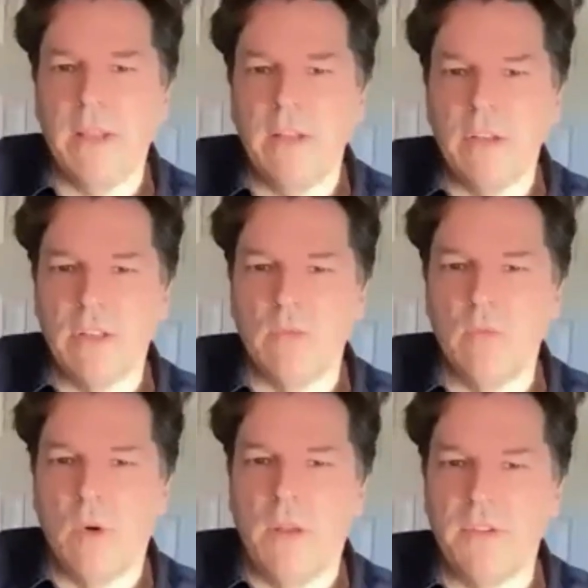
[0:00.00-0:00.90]
They just
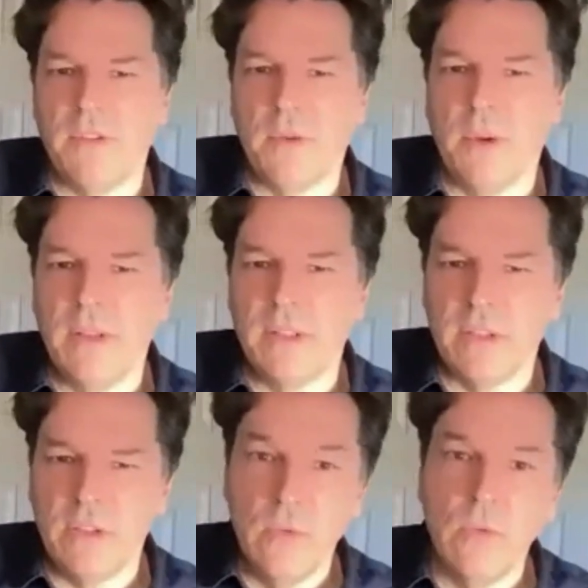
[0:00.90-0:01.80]
want the story as a
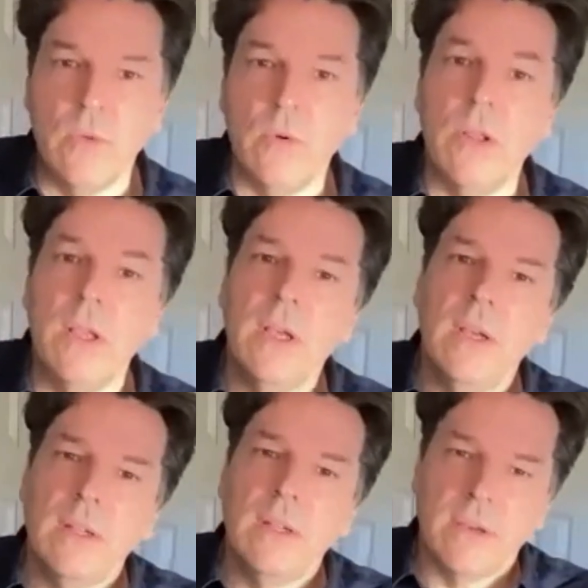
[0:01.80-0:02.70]
tool
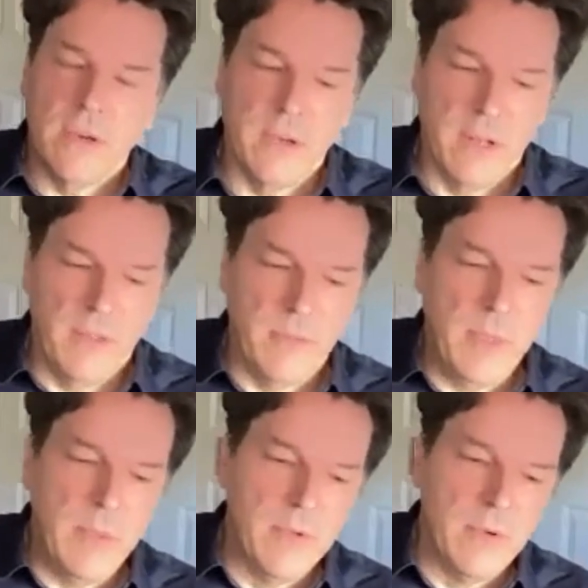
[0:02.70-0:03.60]
to hurt other
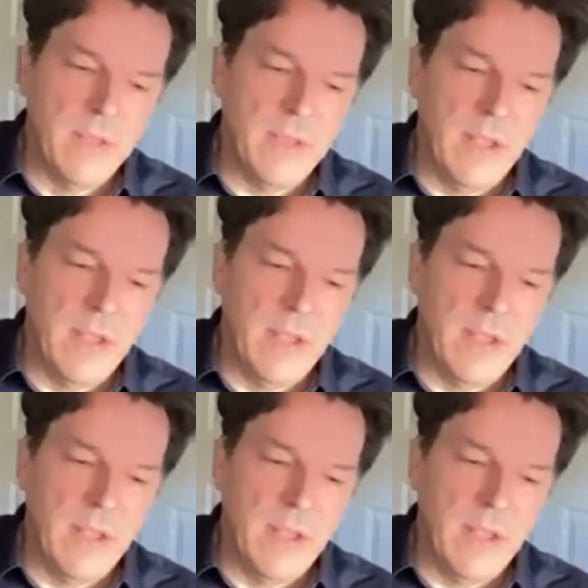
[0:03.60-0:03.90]
people with.